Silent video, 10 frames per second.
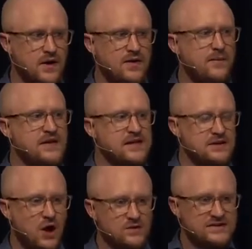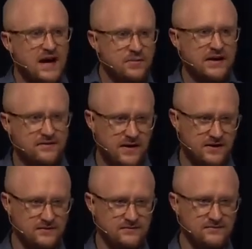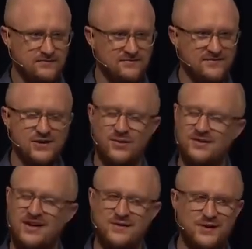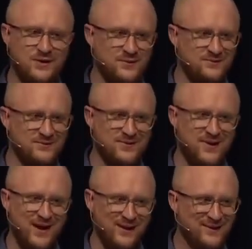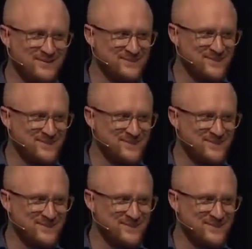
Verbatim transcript: That means I don't stop believing. Don't even go there.